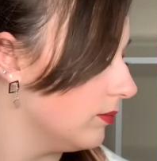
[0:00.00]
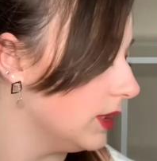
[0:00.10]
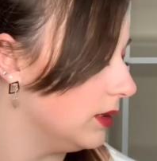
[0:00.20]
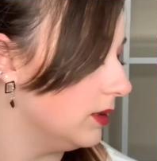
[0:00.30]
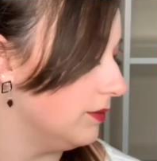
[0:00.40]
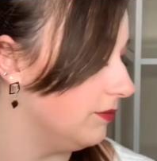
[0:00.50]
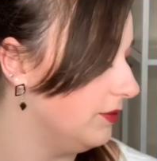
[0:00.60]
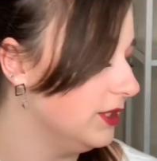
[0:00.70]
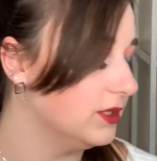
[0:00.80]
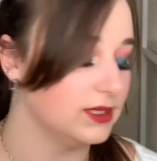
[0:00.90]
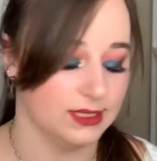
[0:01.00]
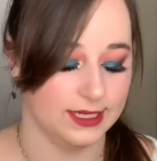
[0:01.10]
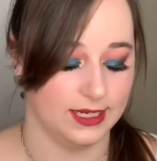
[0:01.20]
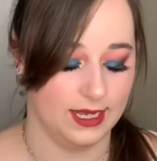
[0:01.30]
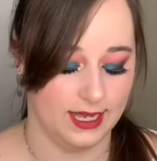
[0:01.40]
it feels like a
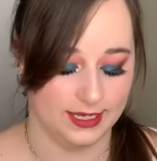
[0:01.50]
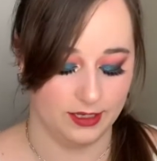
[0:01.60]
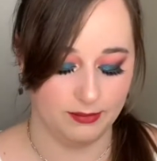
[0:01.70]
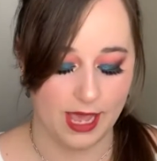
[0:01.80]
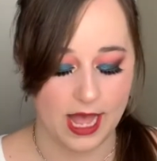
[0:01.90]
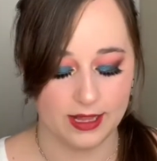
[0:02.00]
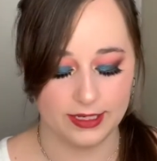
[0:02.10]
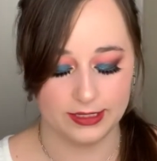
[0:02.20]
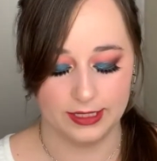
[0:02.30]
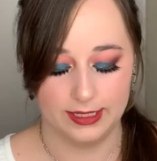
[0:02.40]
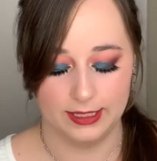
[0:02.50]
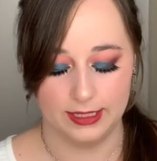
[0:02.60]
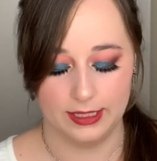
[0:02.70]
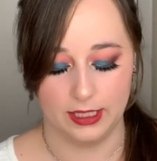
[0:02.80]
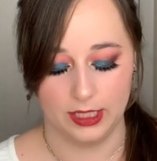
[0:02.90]
high-end palette.
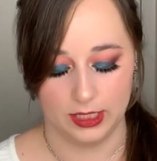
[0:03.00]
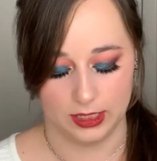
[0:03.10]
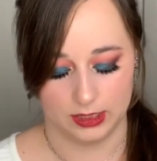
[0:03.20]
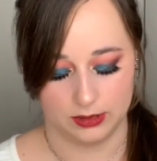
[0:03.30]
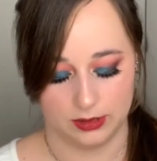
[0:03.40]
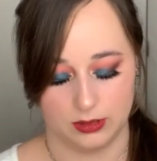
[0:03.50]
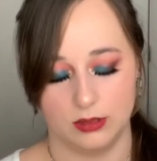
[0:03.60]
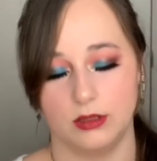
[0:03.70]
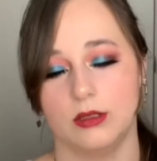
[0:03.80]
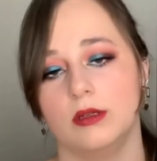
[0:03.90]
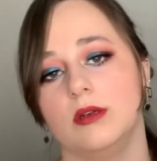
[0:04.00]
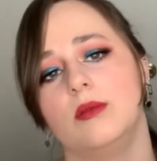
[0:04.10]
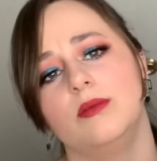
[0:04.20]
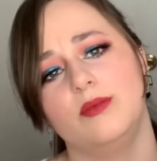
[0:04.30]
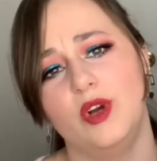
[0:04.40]
And
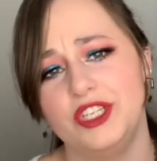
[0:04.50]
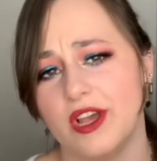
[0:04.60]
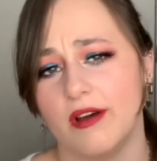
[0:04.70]
watch out,